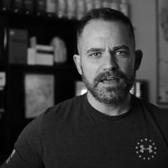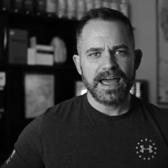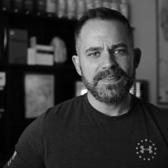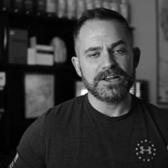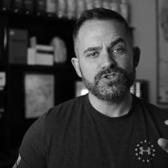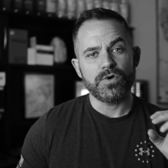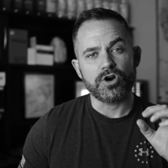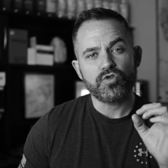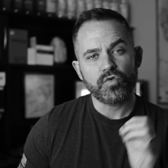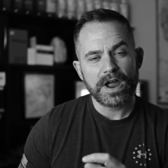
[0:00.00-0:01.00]
And they do a
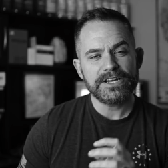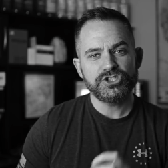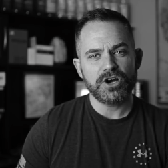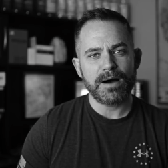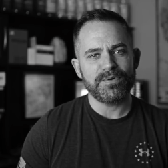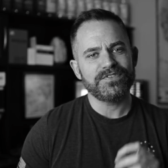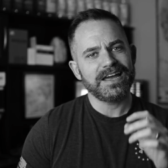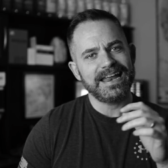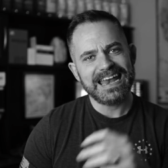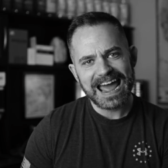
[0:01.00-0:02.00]
great job of
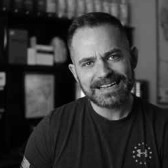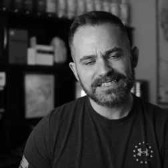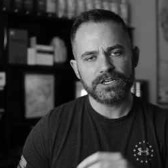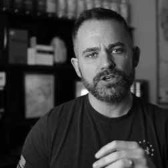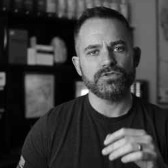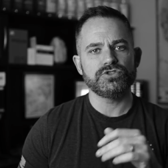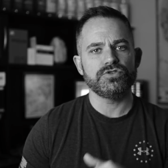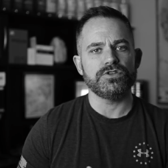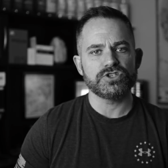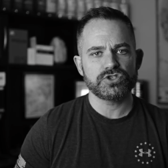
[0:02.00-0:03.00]
connecting you
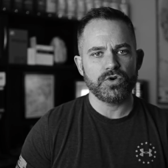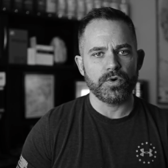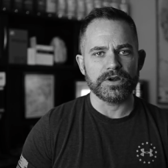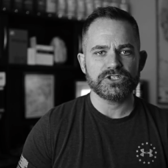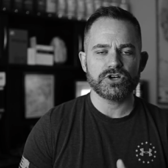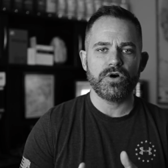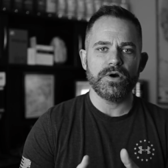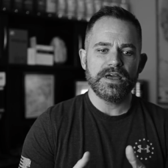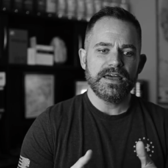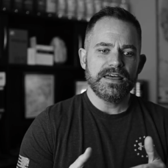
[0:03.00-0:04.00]
to the story.
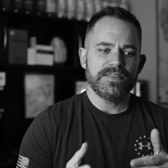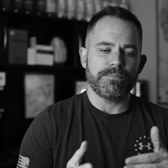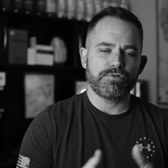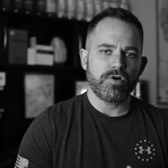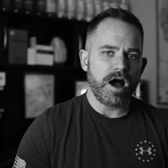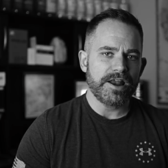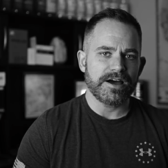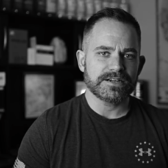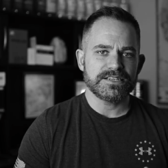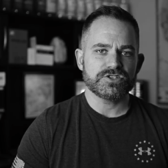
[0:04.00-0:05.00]
So the
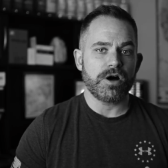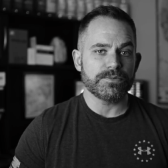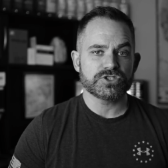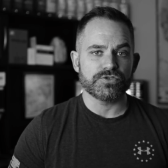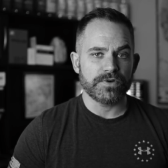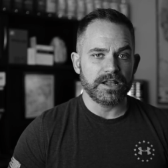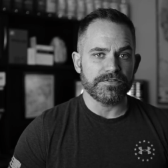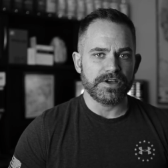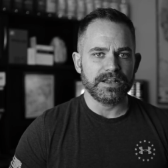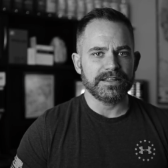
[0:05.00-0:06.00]
product is almost
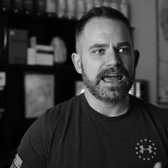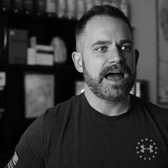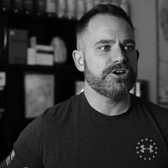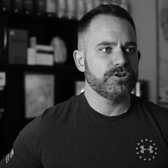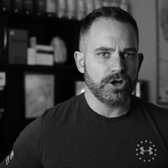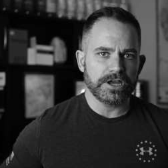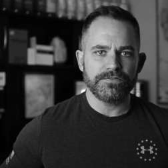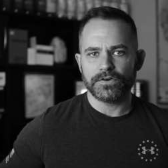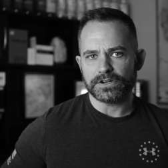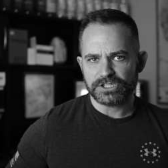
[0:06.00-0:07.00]
irrelevant. Yeah, you're looking
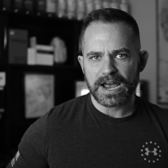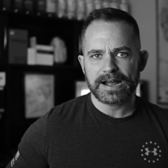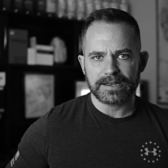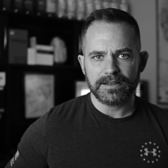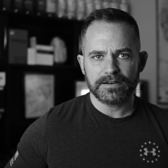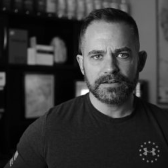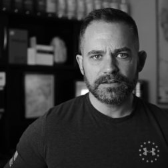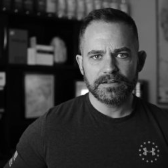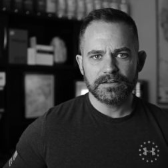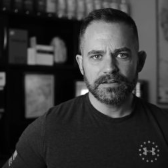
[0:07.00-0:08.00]
for a jacket,
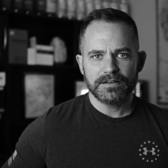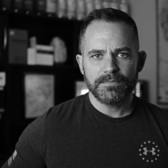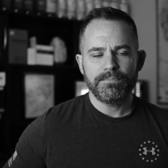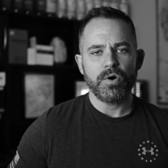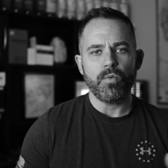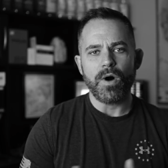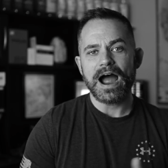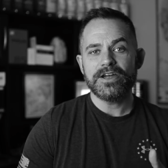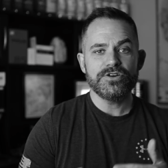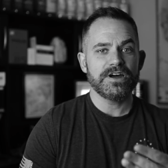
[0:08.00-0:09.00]
but
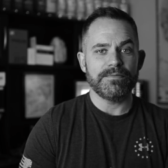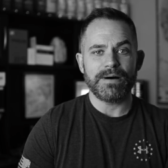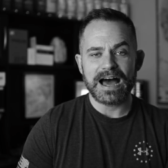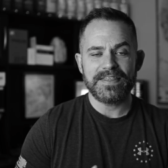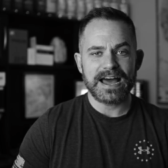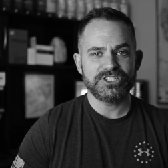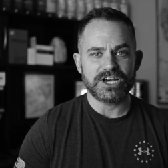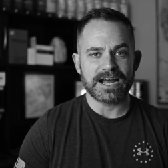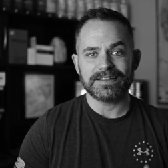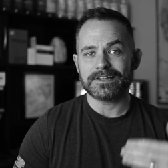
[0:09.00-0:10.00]
why are you going to buy that
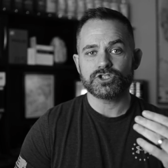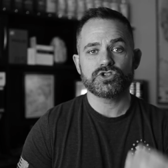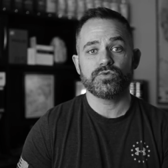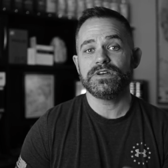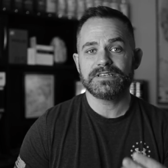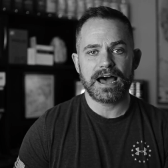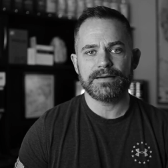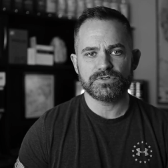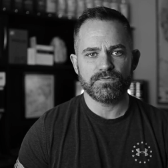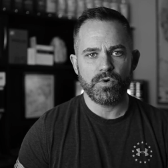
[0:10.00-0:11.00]
jacket that's 3
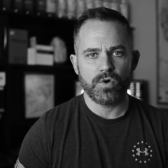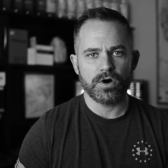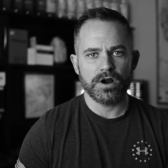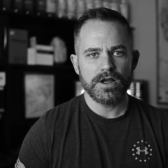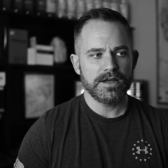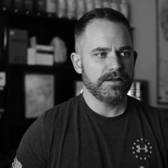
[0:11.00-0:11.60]
times more